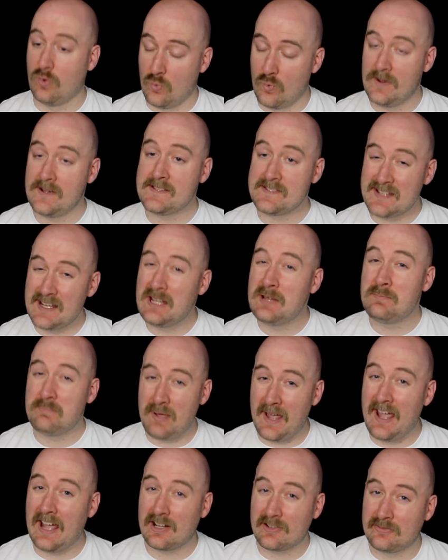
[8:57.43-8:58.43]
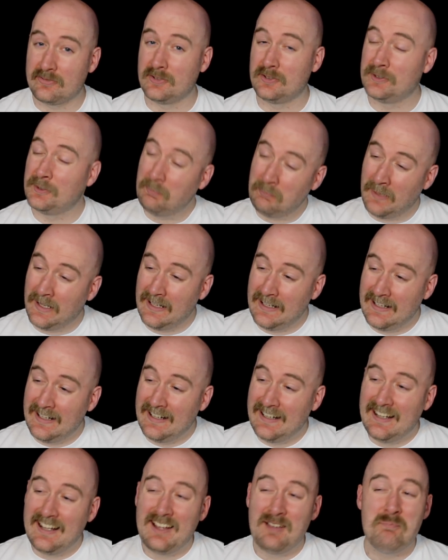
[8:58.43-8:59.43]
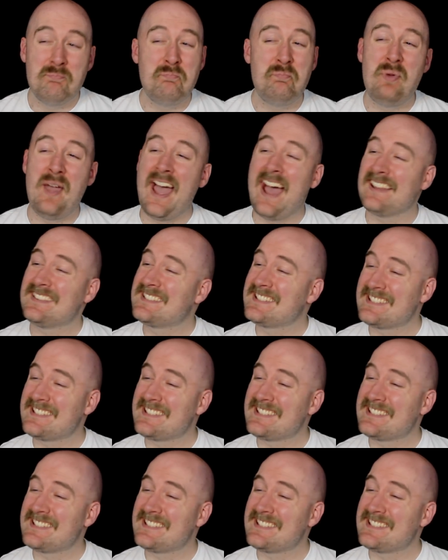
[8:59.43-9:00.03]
was impactful, bad